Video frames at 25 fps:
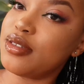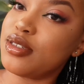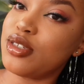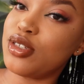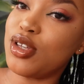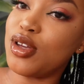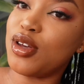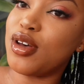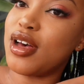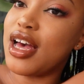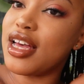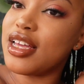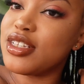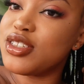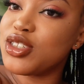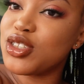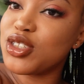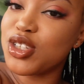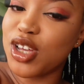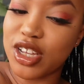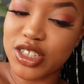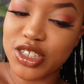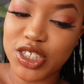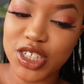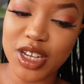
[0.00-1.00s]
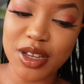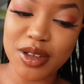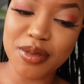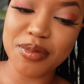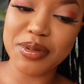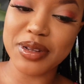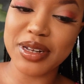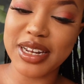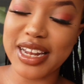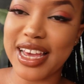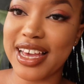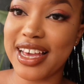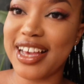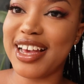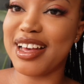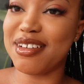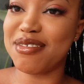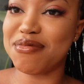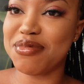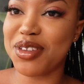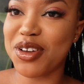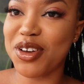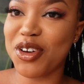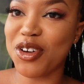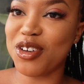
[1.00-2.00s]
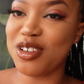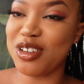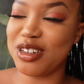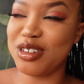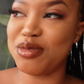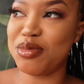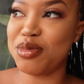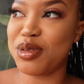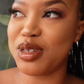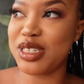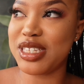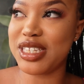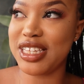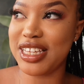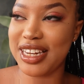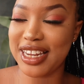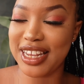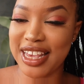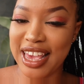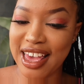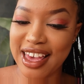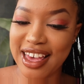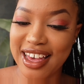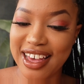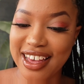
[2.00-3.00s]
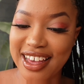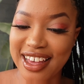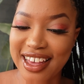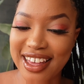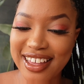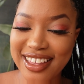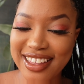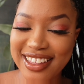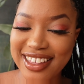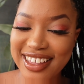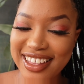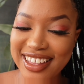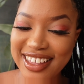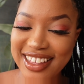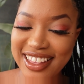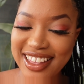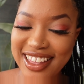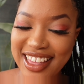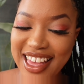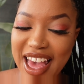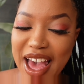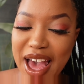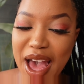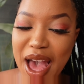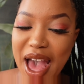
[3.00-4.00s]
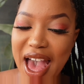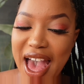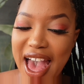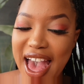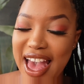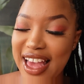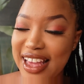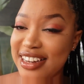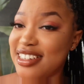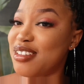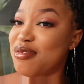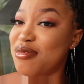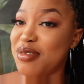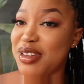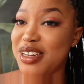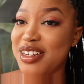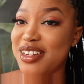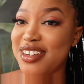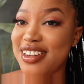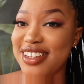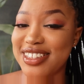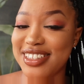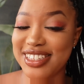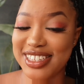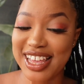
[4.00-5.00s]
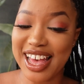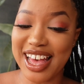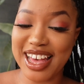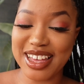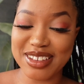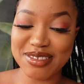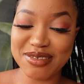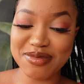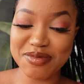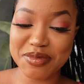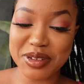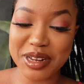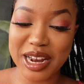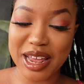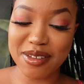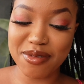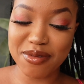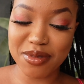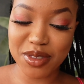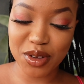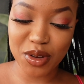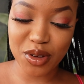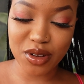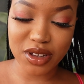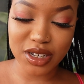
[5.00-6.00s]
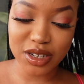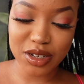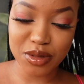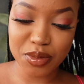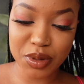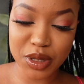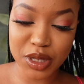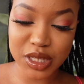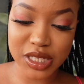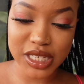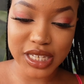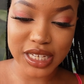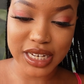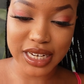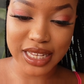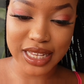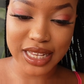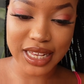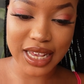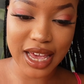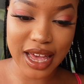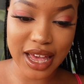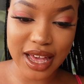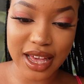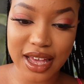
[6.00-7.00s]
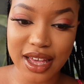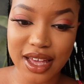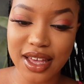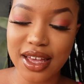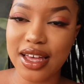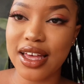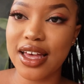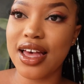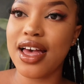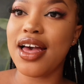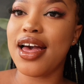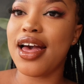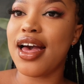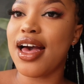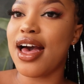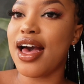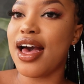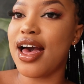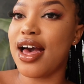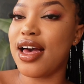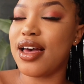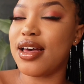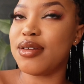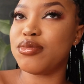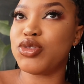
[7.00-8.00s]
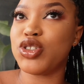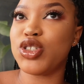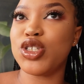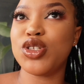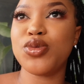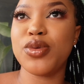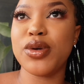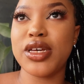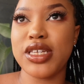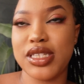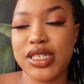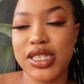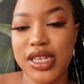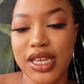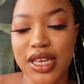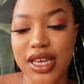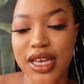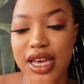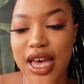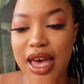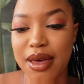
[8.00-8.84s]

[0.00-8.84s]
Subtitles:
So I just got here, but like I'm the only person here. I know I made it on time, but I'm the only person here. I'm just waiting.